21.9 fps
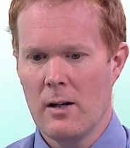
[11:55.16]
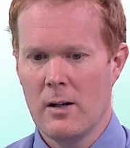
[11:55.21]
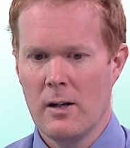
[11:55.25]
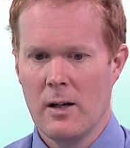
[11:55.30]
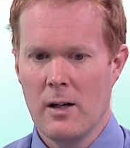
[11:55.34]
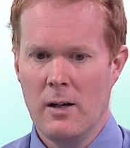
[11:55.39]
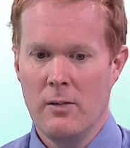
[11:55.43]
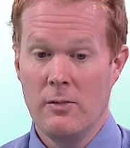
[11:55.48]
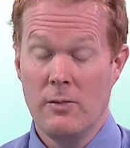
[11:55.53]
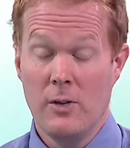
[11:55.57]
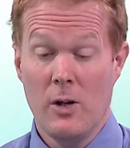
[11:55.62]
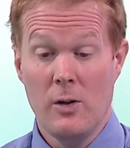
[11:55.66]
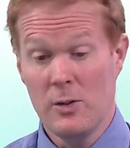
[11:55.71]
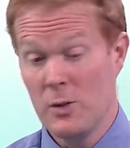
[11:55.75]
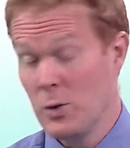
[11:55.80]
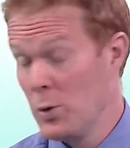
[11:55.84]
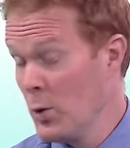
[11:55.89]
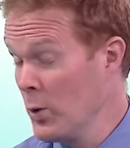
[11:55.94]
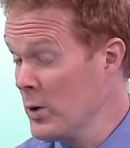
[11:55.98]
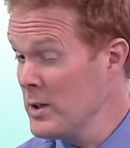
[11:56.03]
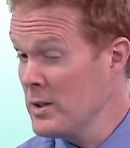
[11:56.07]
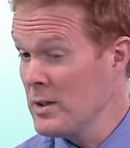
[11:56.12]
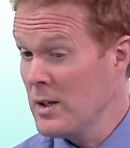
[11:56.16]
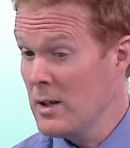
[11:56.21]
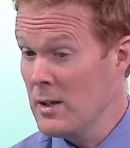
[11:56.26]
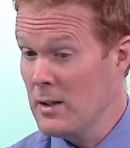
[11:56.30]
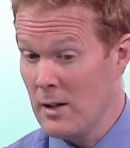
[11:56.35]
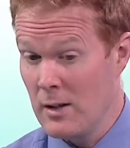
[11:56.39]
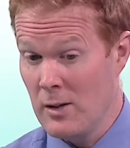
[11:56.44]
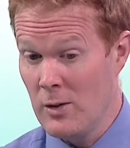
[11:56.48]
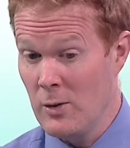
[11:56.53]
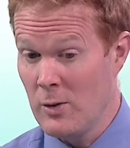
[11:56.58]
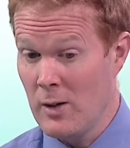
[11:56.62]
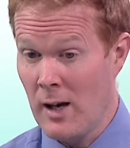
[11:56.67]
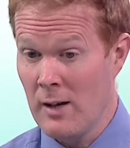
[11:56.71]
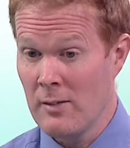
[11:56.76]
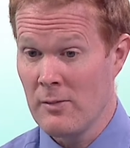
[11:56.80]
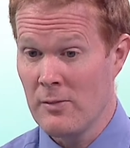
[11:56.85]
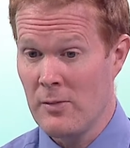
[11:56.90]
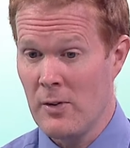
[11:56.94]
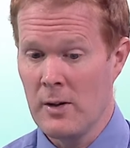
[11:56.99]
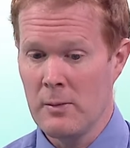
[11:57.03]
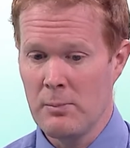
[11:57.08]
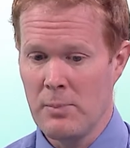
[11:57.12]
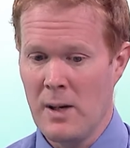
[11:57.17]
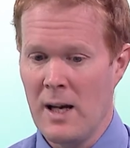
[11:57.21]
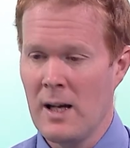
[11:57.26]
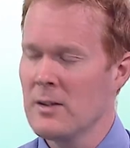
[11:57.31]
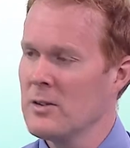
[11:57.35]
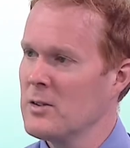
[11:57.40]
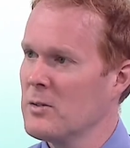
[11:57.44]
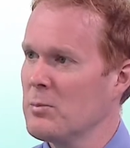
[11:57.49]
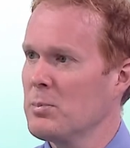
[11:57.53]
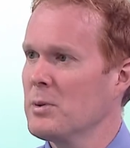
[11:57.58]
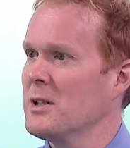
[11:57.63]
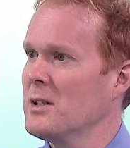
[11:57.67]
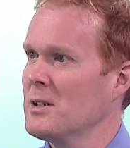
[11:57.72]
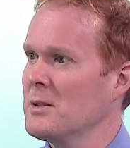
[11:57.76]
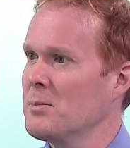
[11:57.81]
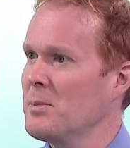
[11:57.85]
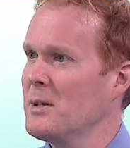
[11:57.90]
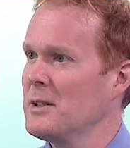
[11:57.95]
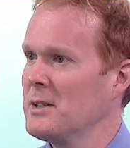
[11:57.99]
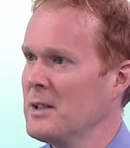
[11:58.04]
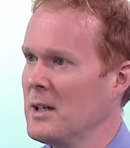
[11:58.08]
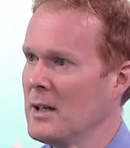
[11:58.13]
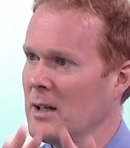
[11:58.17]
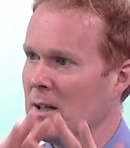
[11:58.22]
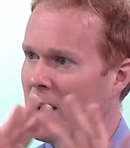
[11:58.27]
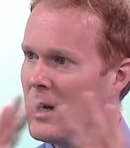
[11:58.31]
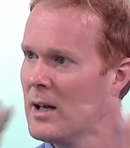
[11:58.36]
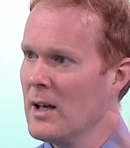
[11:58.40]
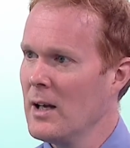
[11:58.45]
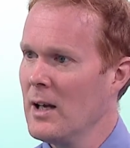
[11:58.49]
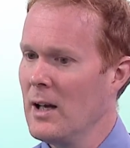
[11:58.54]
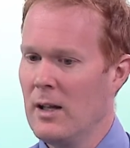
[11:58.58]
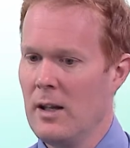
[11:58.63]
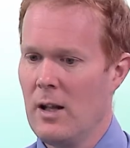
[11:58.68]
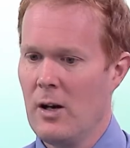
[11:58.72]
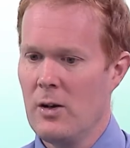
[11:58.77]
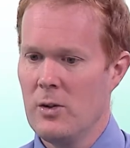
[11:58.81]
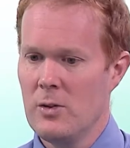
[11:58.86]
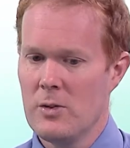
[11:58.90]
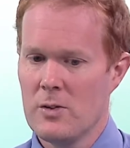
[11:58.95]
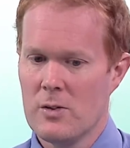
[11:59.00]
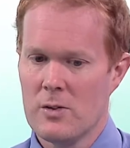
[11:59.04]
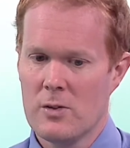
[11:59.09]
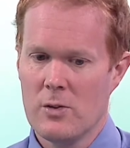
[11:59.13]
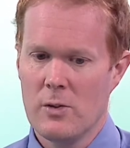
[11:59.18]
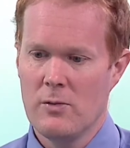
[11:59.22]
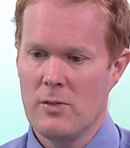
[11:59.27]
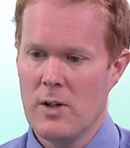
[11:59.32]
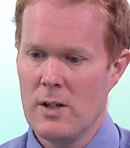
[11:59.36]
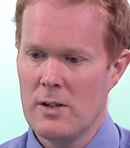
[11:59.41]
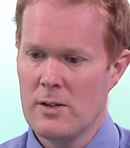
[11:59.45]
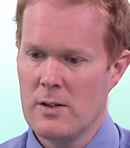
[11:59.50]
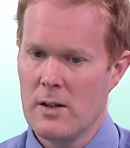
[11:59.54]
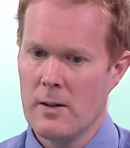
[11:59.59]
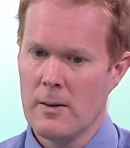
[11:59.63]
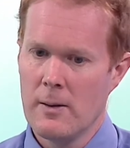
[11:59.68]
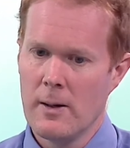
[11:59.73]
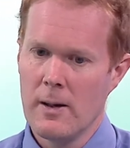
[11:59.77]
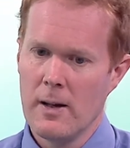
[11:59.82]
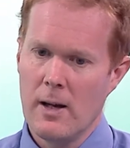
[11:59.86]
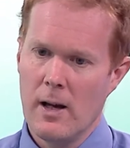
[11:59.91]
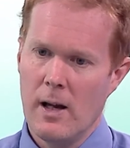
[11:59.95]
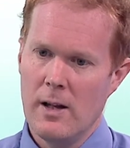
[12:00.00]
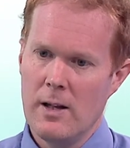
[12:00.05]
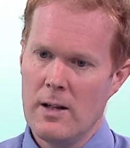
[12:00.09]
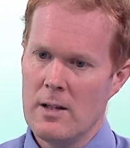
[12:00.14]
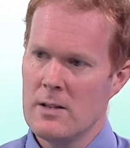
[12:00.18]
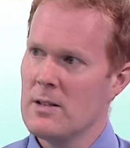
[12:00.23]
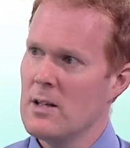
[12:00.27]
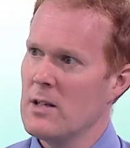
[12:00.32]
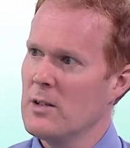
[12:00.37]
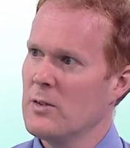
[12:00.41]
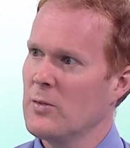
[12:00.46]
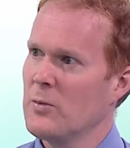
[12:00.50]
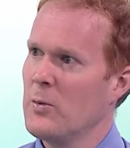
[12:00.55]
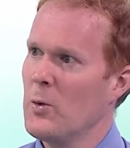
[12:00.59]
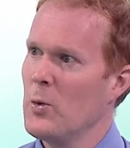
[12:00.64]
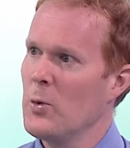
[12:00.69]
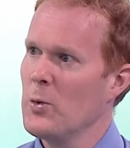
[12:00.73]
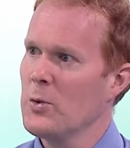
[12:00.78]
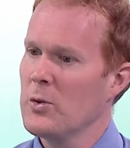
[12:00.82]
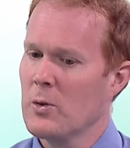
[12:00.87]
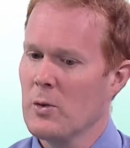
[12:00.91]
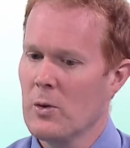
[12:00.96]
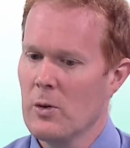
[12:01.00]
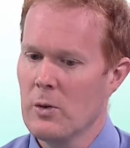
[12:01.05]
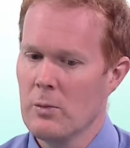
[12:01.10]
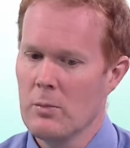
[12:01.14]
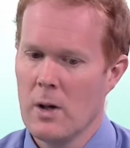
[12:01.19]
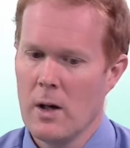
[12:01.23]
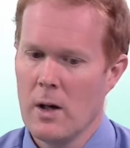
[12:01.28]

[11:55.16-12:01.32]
even though it's noisy, that you can find patterns of predictability in those to invest in. And there's this 4th group